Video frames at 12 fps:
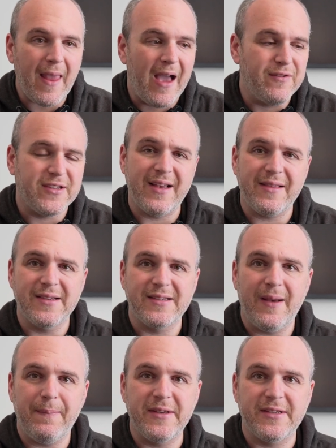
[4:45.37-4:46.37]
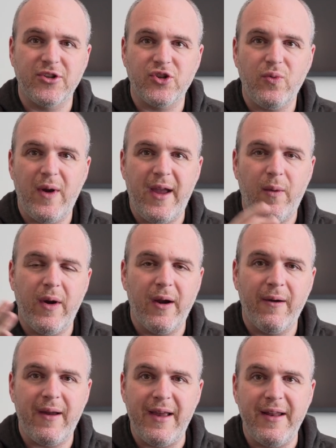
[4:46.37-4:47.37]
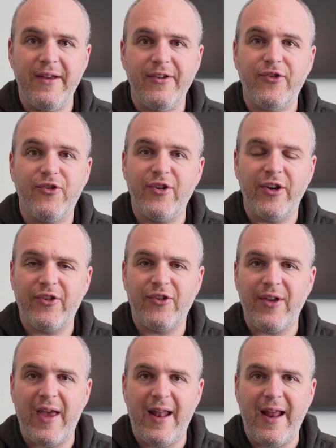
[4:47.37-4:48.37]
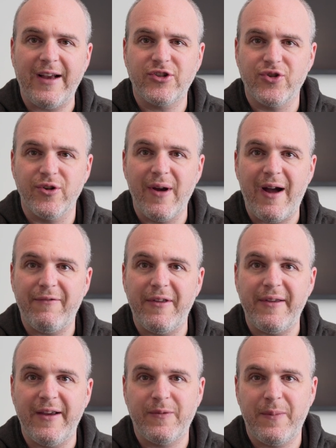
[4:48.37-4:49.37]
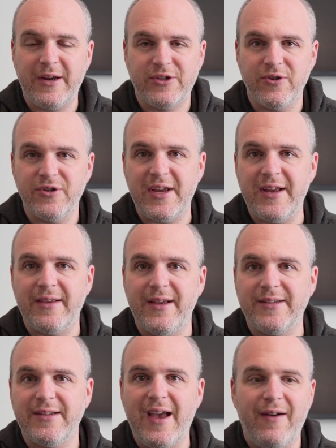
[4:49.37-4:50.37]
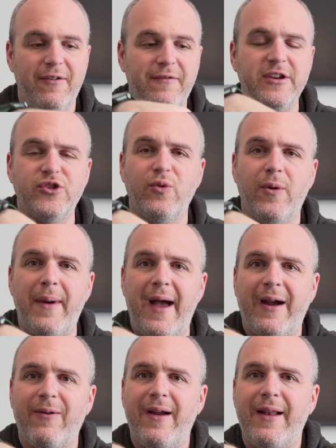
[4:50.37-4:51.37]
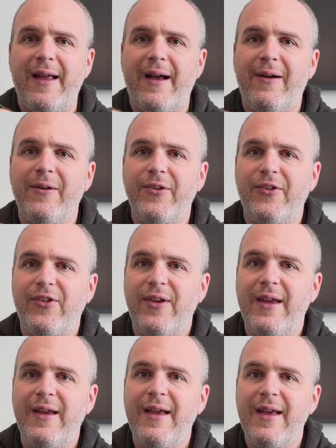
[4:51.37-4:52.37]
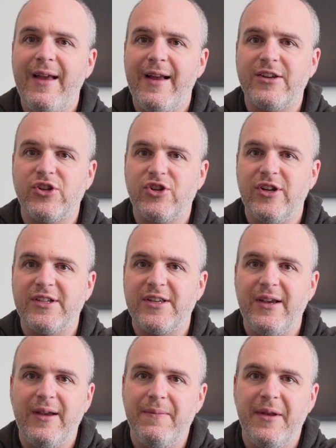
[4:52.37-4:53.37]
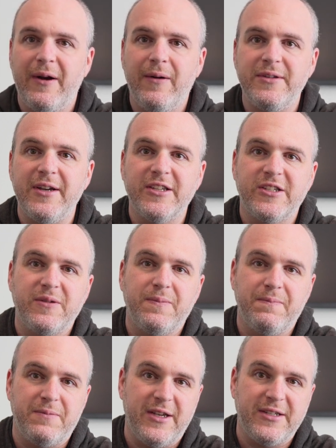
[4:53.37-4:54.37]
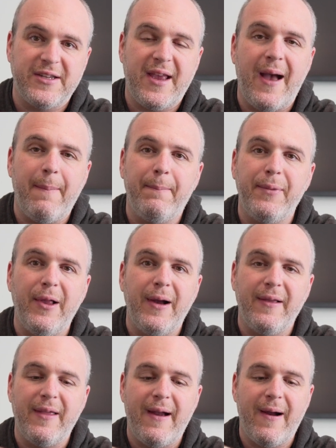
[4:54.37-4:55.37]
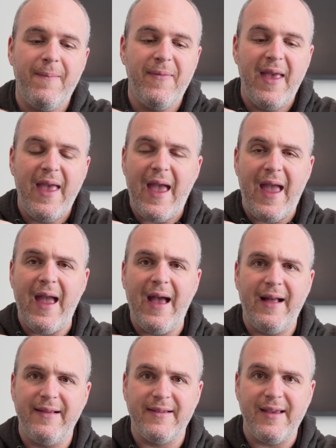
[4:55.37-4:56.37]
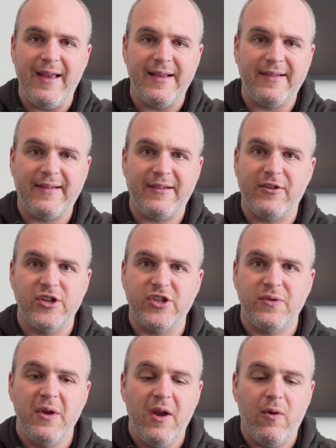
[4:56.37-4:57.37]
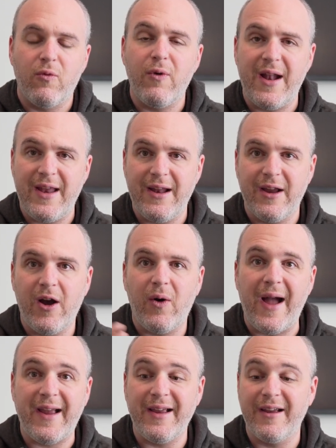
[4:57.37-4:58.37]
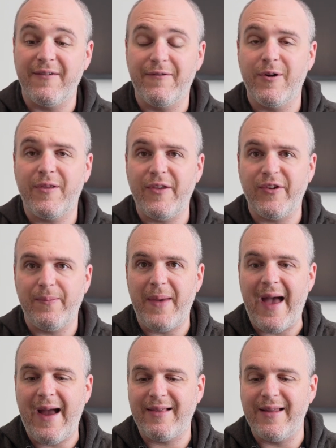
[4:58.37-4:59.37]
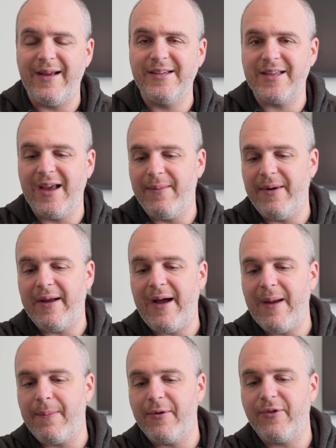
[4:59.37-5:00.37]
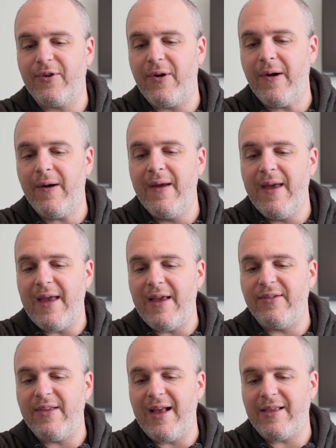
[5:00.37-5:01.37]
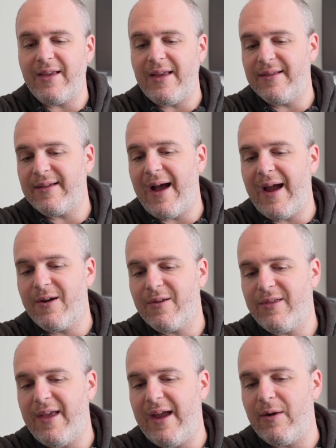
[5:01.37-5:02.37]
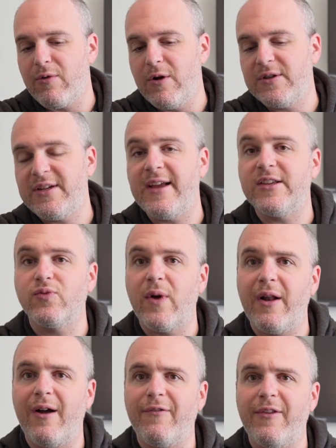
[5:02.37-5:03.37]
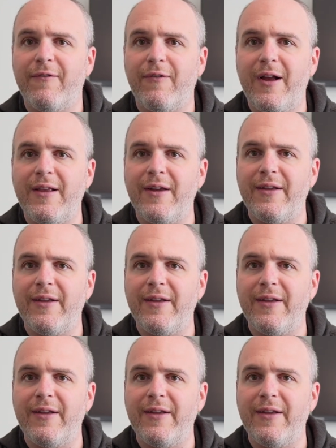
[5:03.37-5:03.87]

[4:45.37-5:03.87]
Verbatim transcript: I've set this up in such a way where it is just an astrograph that takes pictures. It doesn't have a visual back right now, you'll see. It's just a, you know, dust, dust cap plug there. And it's just ready to go. I can convert this back. The nice thing about a Hyperstar is that the entire thing rotates right off the front.